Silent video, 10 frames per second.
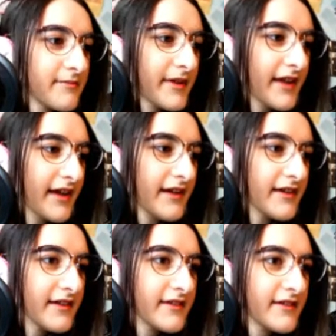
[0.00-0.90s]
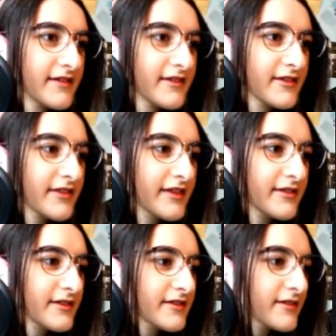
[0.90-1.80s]
But yeah, so
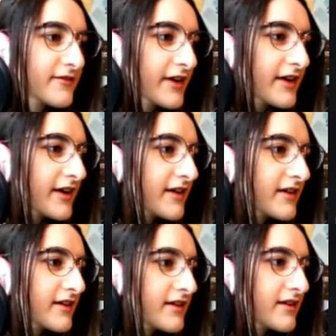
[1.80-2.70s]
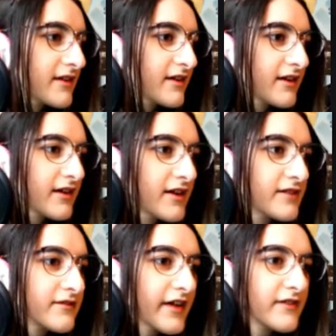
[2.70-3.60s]
this is a very
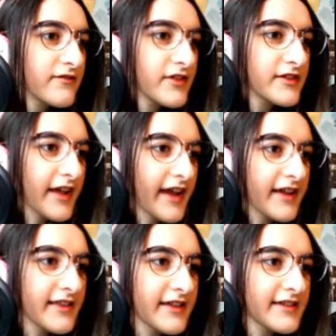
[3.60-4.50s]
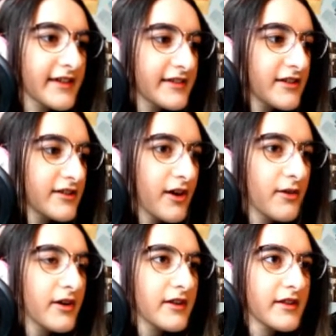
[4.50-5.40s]
eventful day. Let's get to
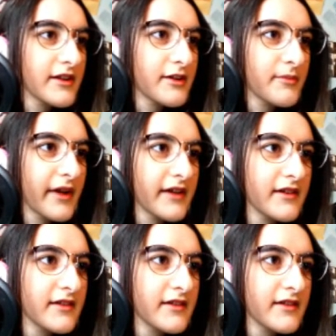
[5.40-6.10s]
know her a little bit.